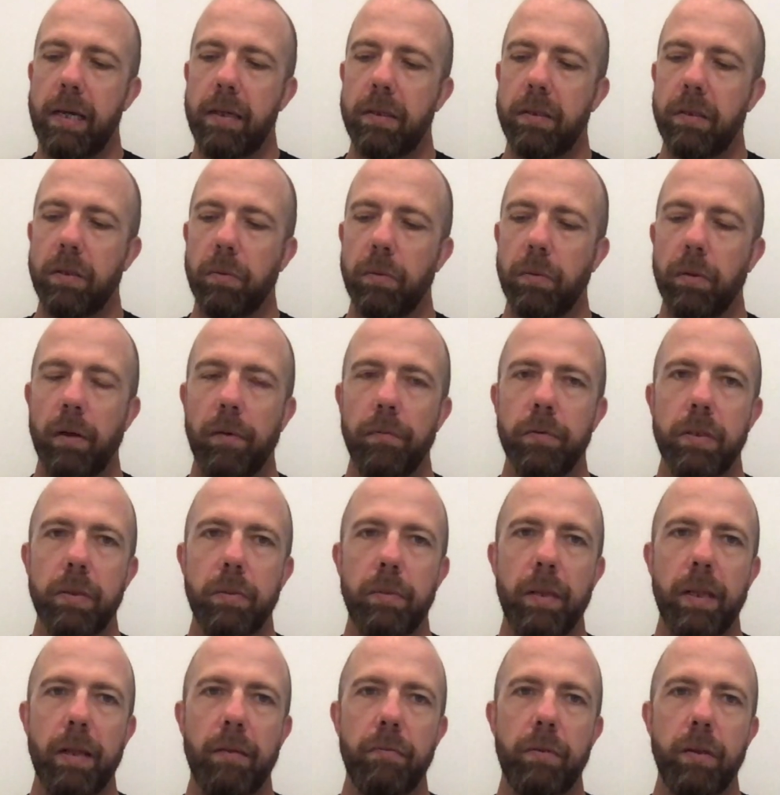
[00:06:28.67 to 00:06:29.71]
So obviously
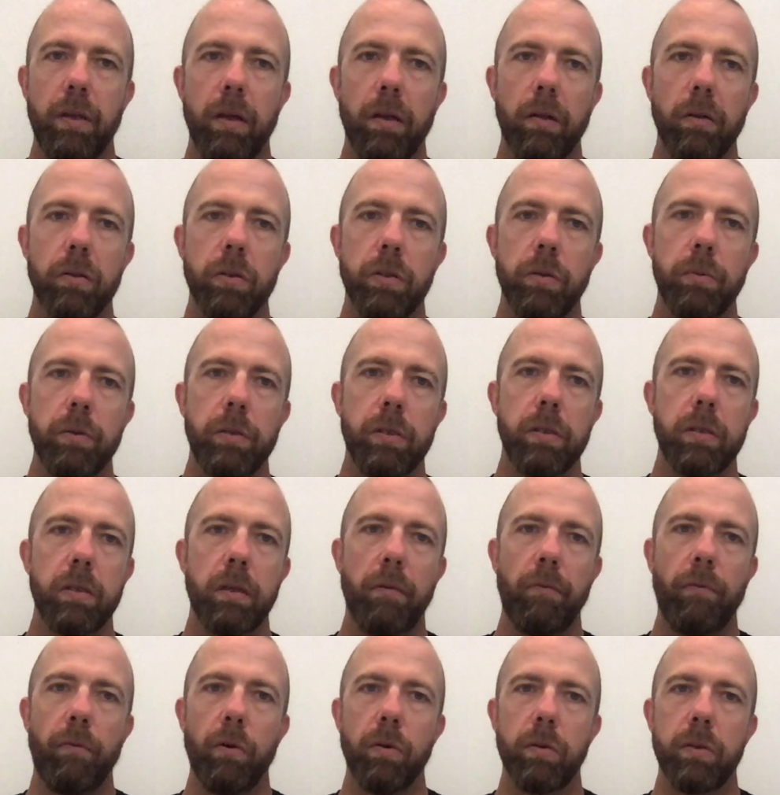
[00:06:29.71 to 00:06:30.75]
we have the Ultra, which is the
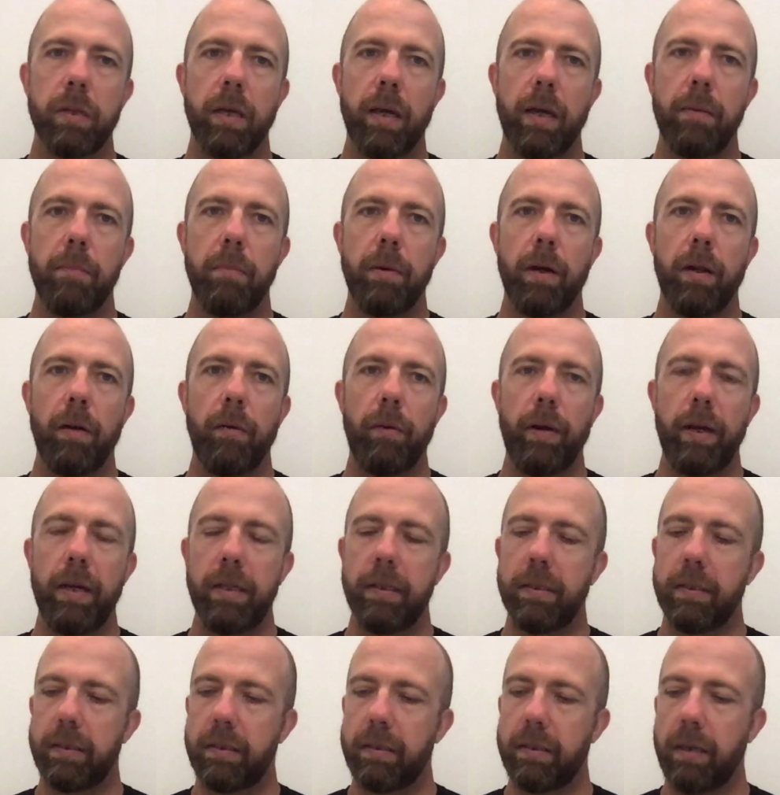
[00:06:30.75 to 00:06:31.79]
48-mile
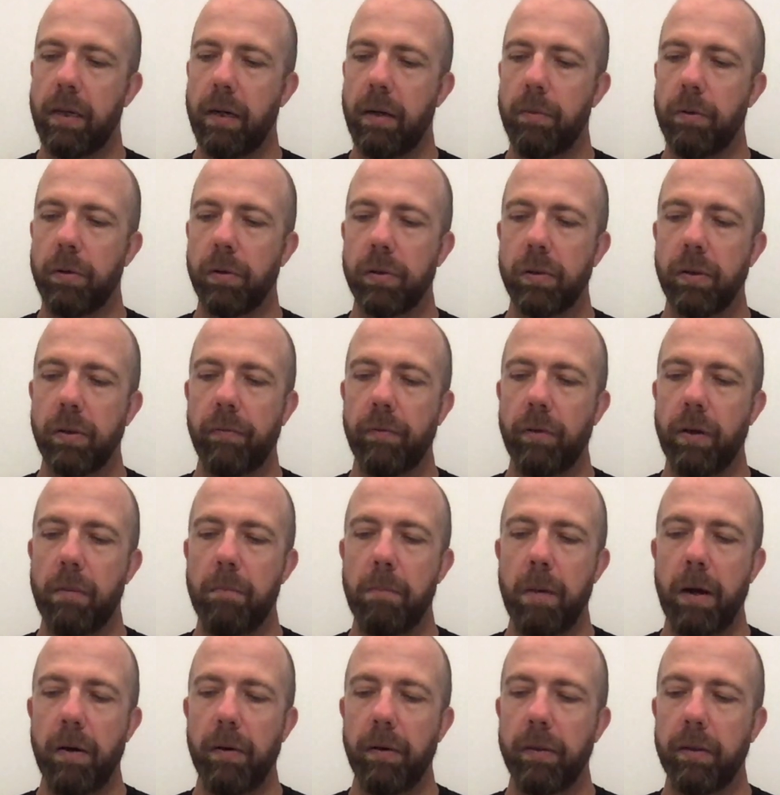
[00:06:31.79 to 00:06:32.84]
race. We also have a
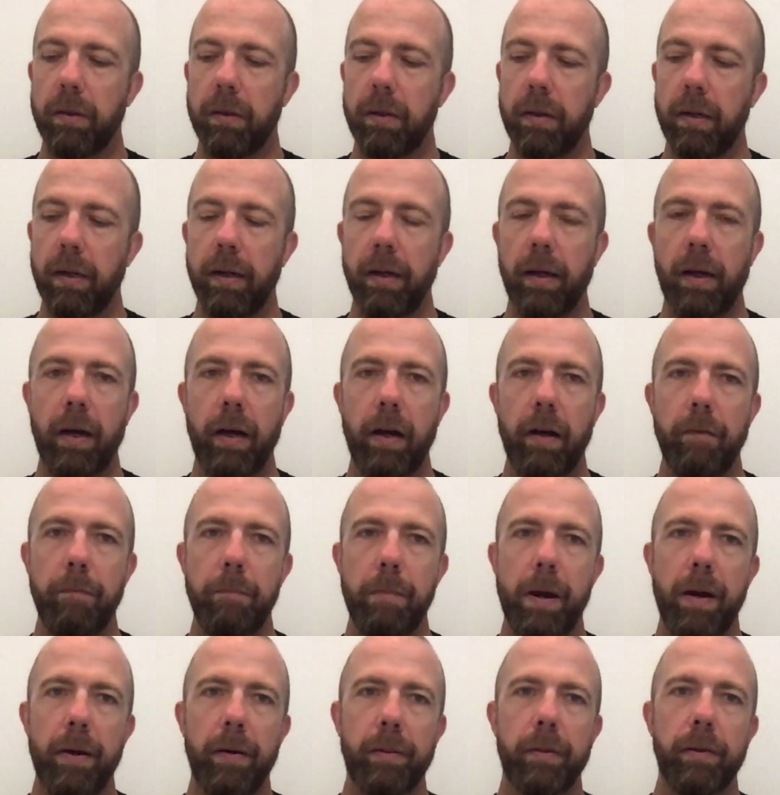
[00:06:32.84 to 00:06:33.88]
marathon and a half
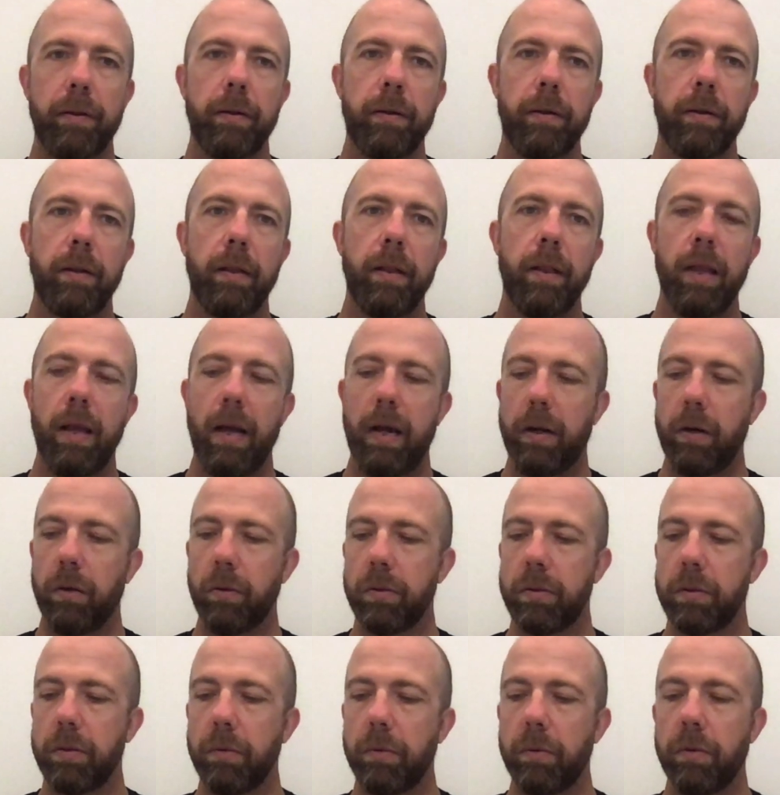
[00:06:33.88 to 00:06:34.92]
marathon, and
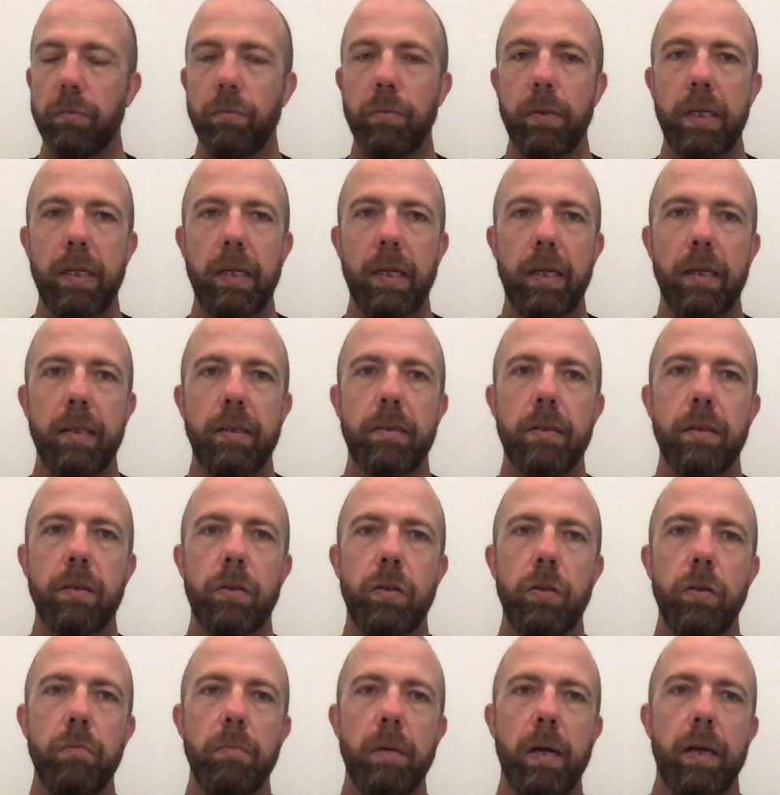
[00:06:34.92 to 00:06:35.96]
also the relays, the
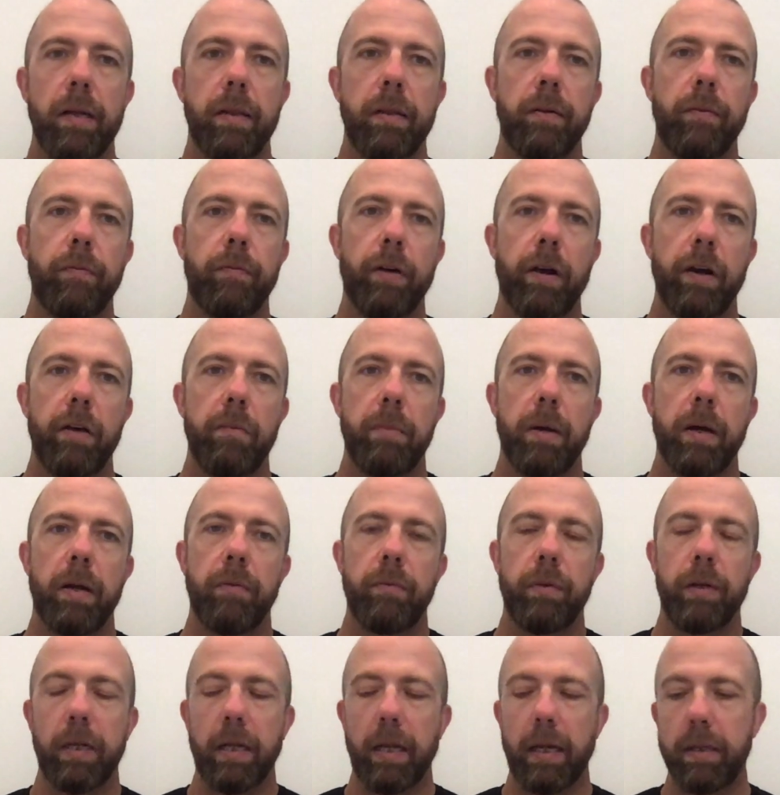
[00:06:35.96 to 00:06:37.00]
2-man and the 5-man
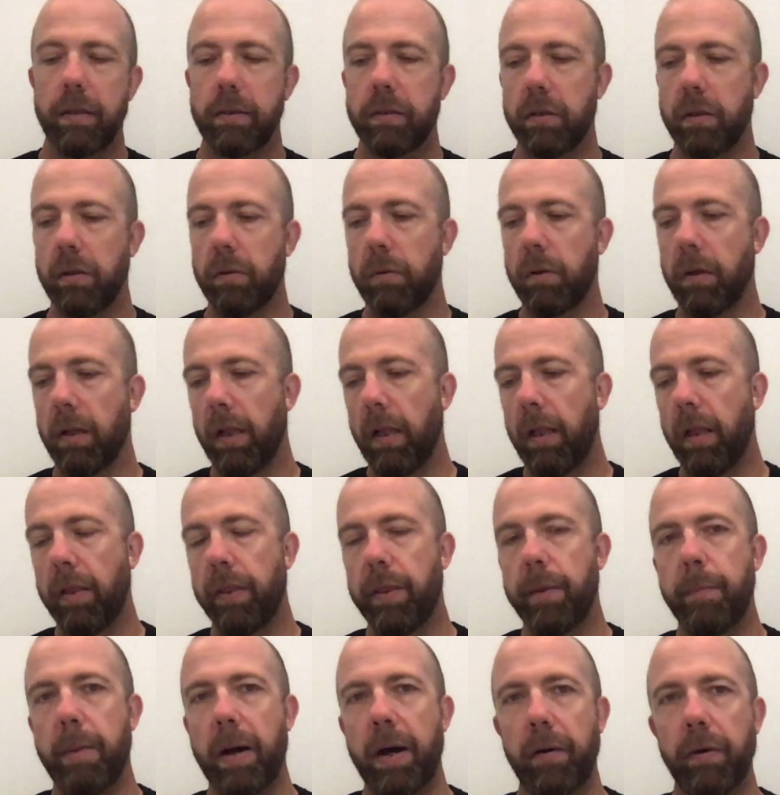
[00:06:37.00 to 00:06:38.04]
relay. So the
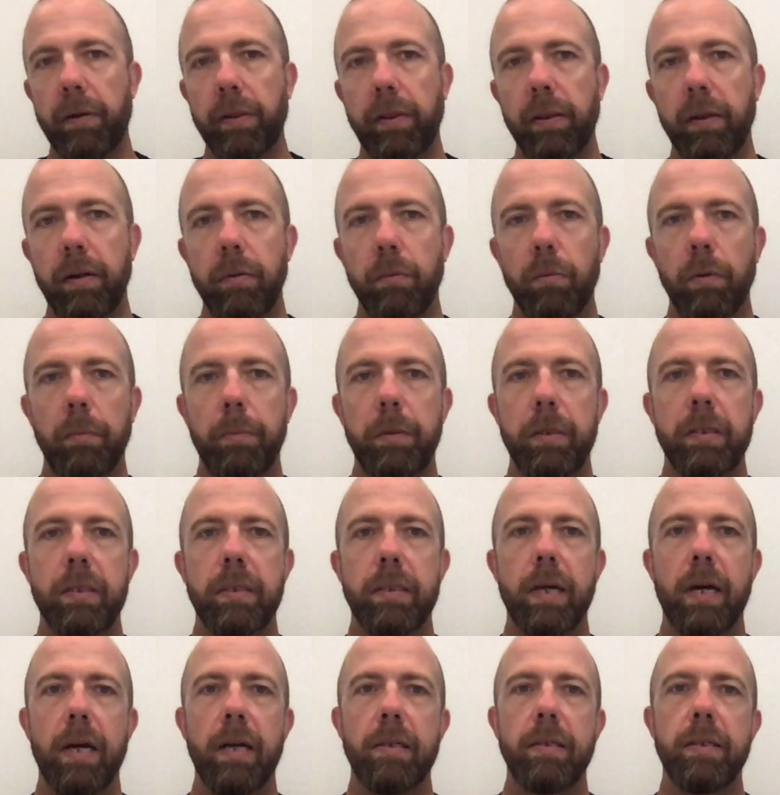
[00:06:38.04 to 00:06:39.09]
marathon will be
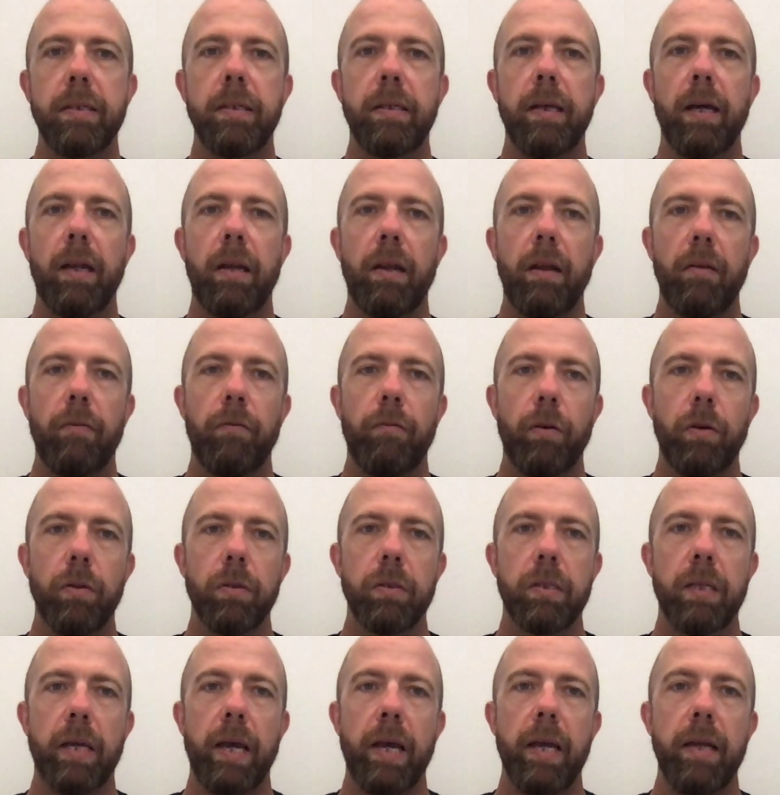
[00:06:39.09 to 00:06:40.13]
starting at La
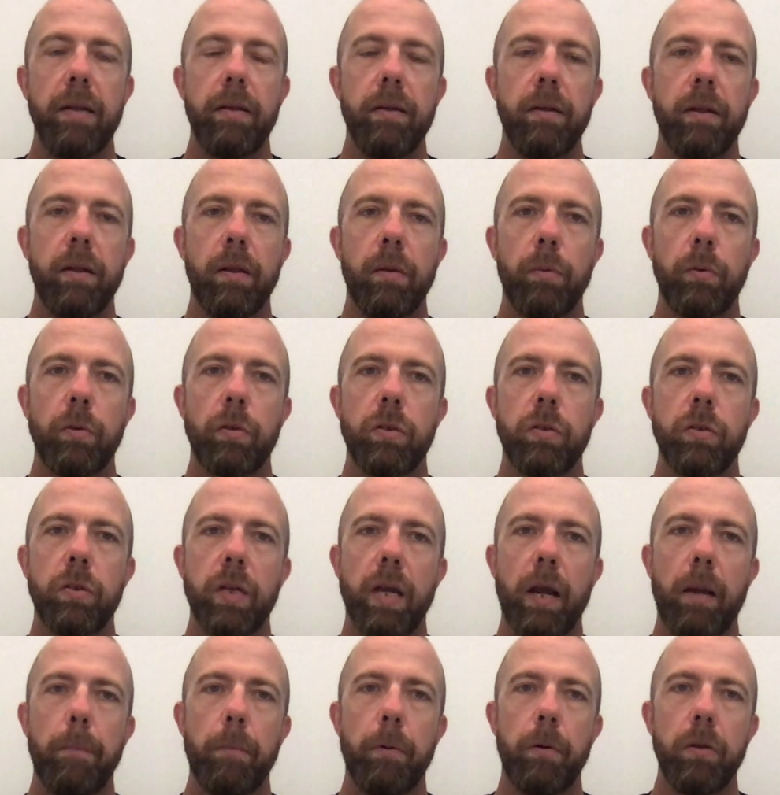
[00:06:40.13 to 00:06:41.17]
Fontaine, which is
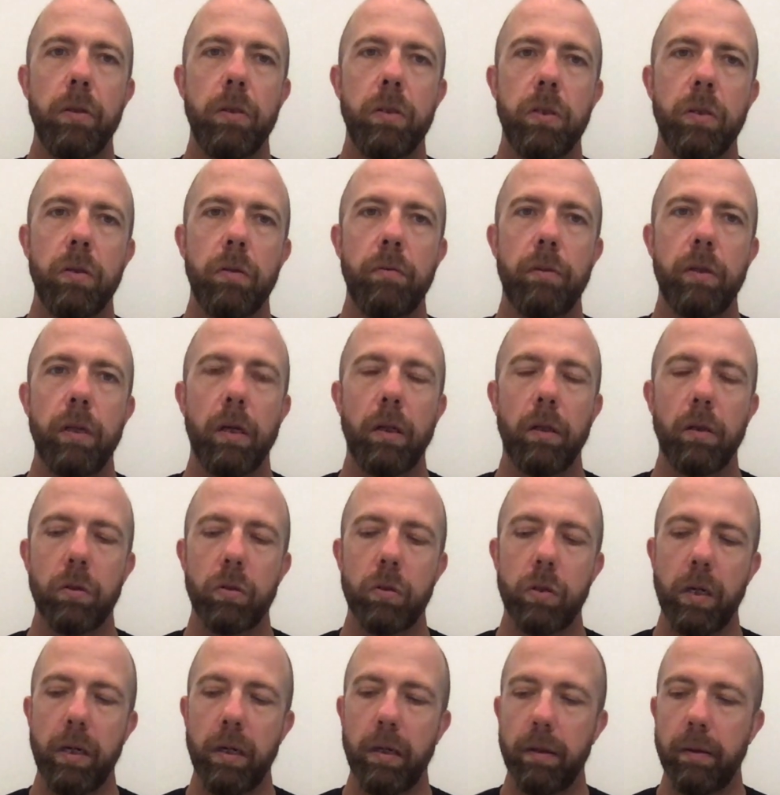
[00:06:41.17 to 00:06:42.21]
checkpoint 2 of the
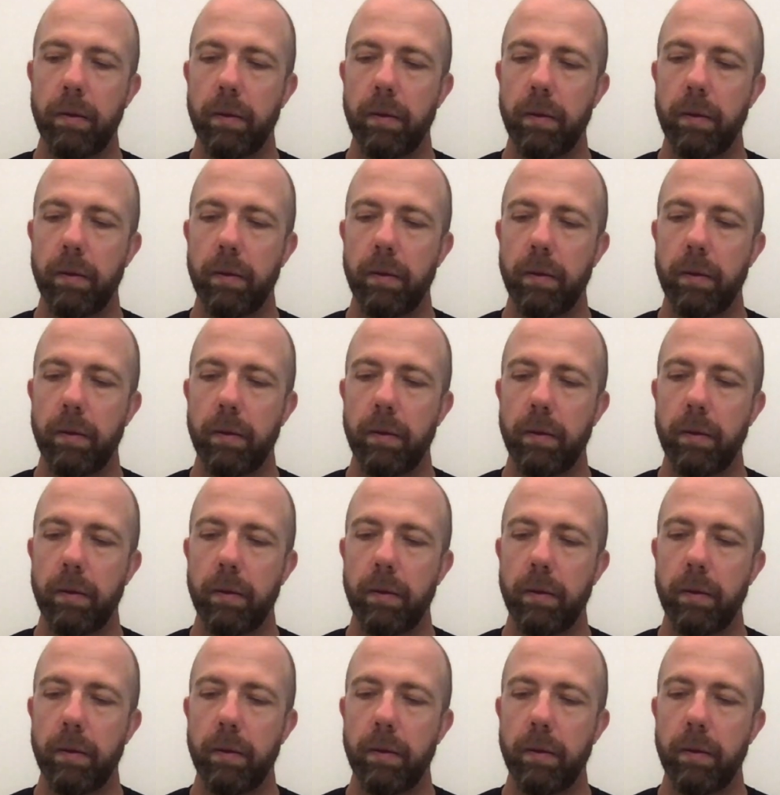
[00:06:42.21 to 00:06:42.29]
Ultra.